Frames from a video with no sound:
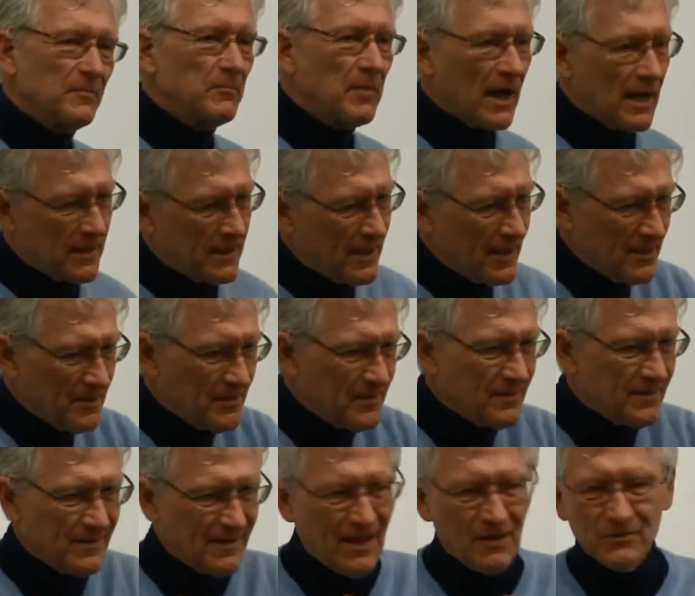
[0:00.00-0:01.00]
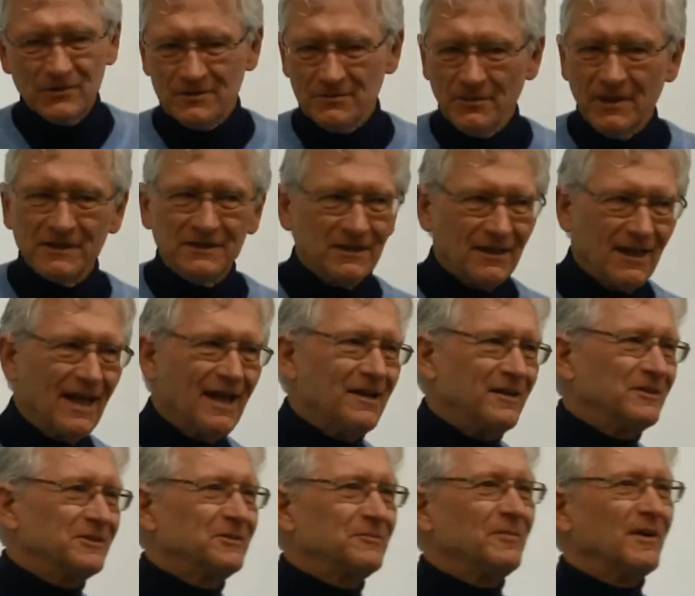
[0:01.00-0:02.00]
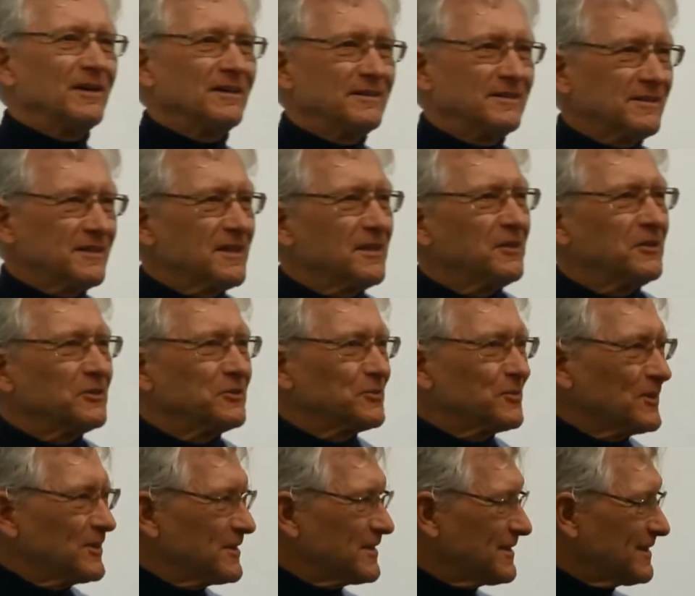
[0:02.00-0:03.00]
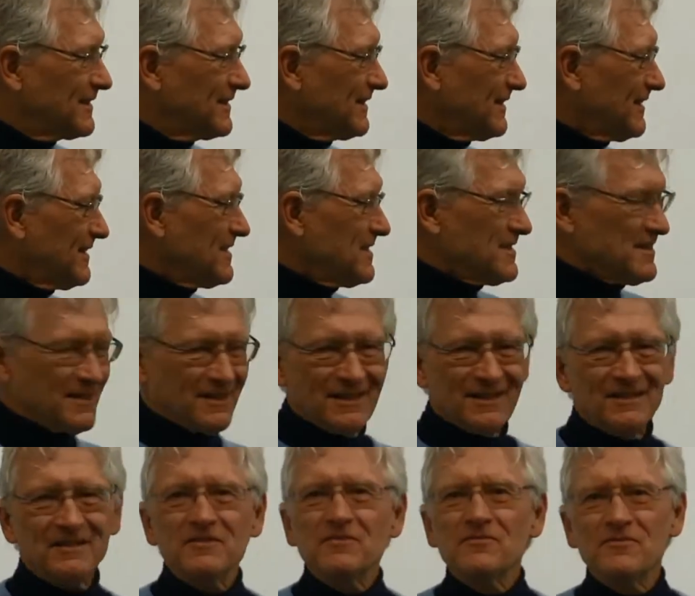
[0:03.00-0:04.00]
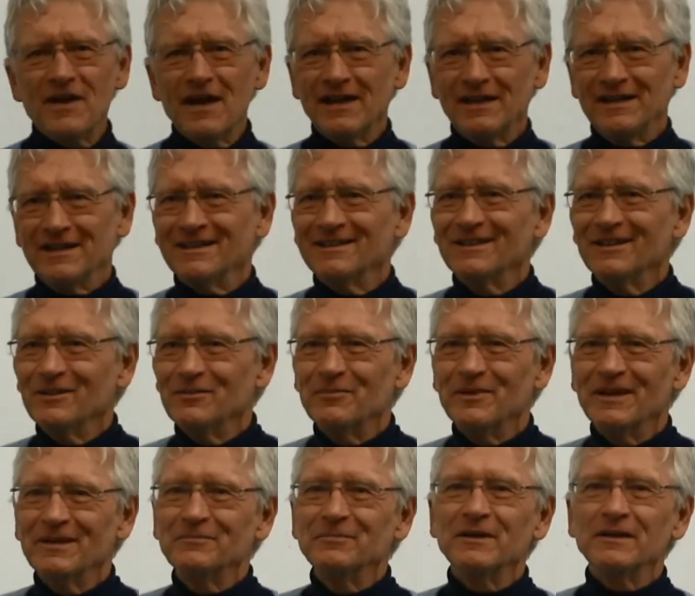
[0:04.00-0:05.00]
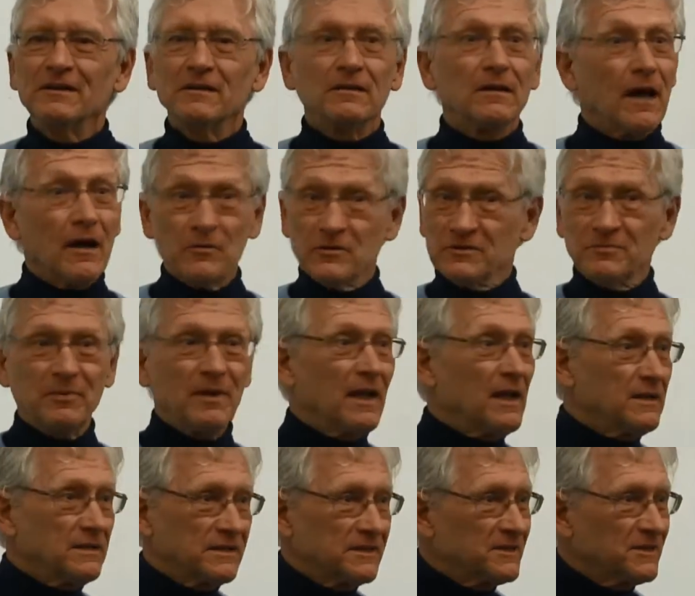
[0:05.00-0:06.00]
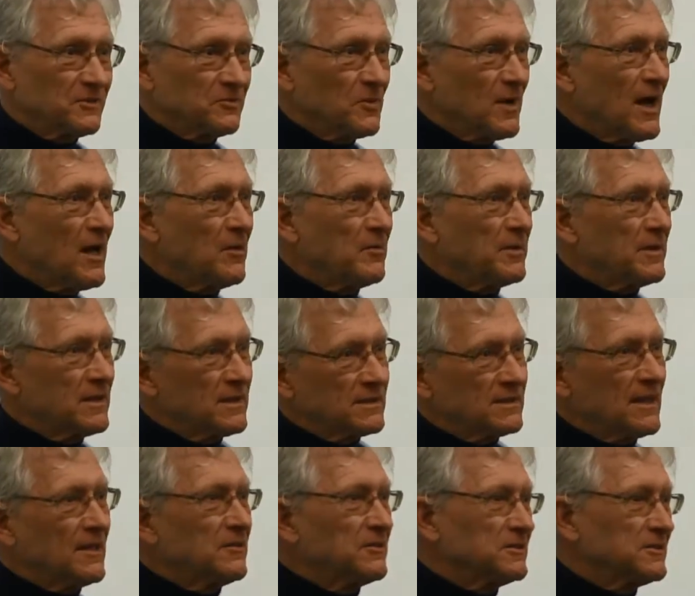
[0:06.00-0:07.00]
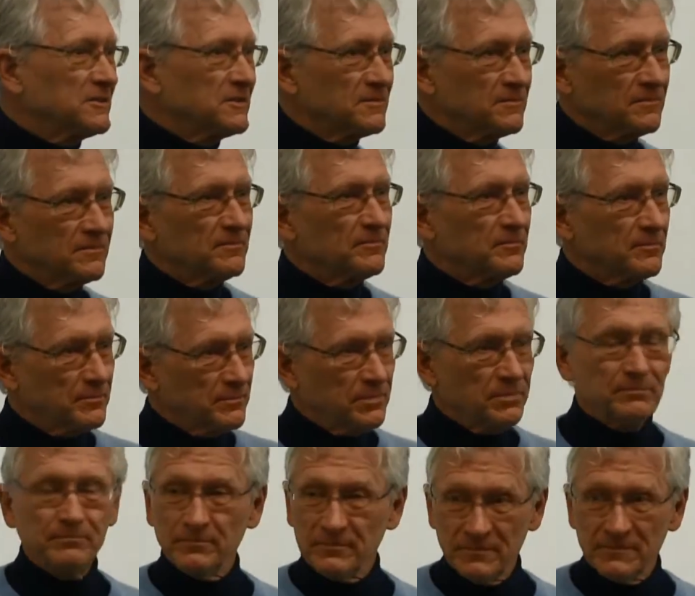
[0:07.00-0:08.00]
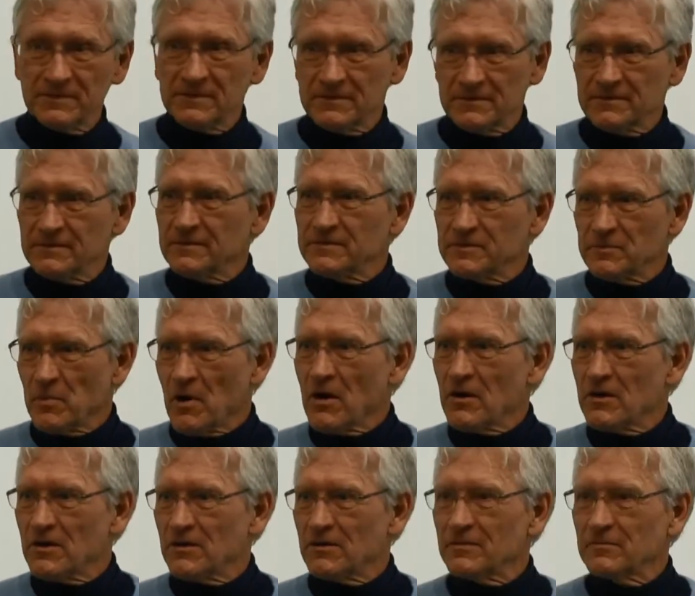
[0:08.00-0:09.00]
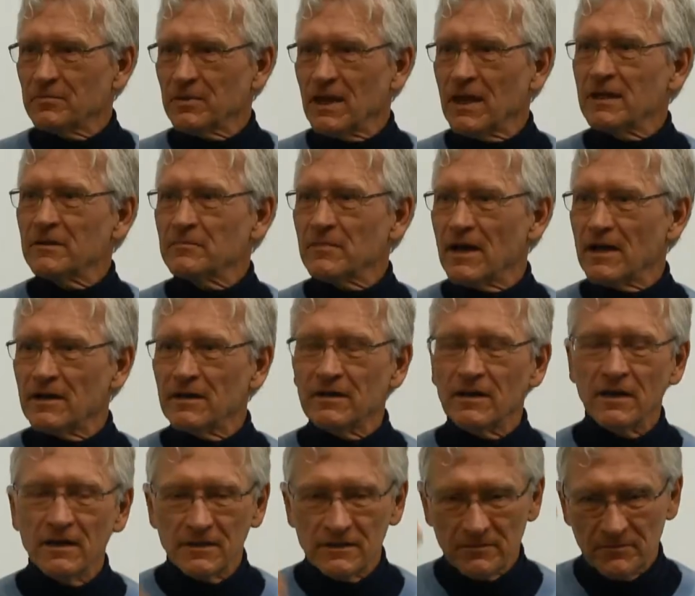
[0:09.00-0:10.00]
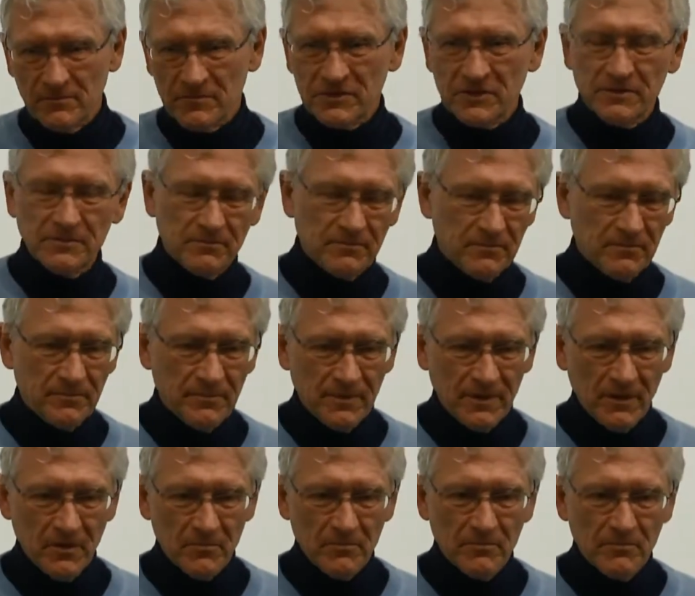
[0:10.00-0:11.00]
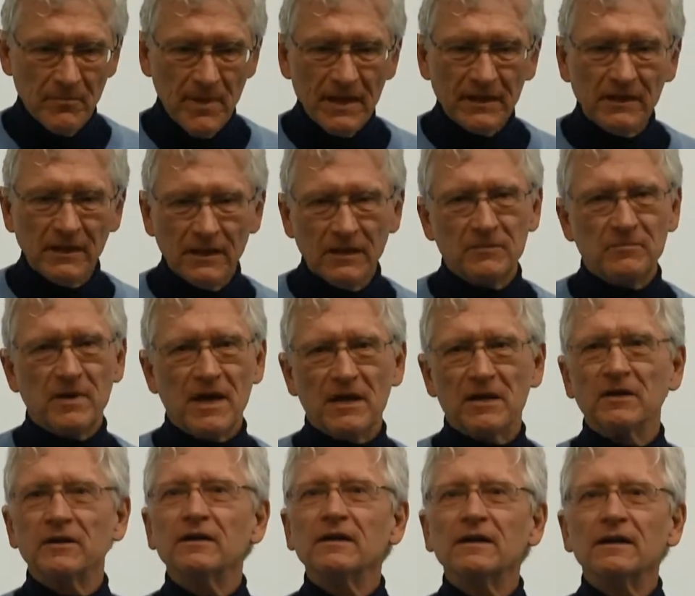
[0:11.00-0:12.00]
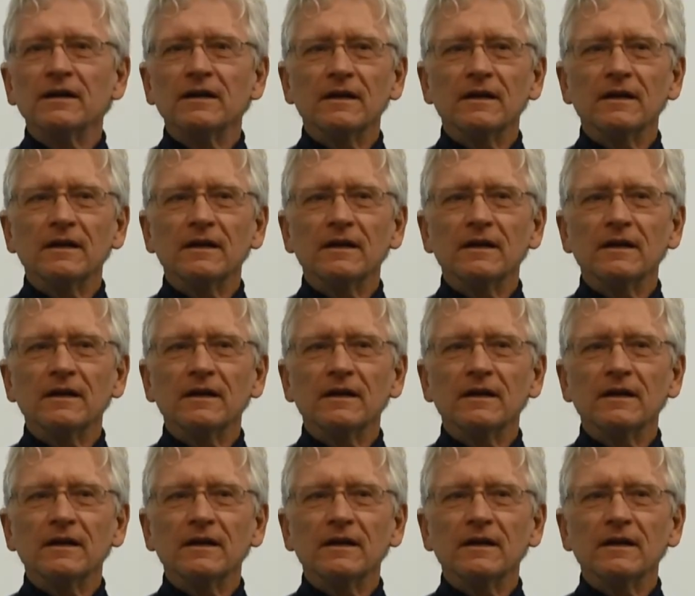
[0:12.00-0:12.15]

By then, that was much later, so my skills were fading a little bit, but I was playing just as well because I was smarter and playing better, you know, mentally better.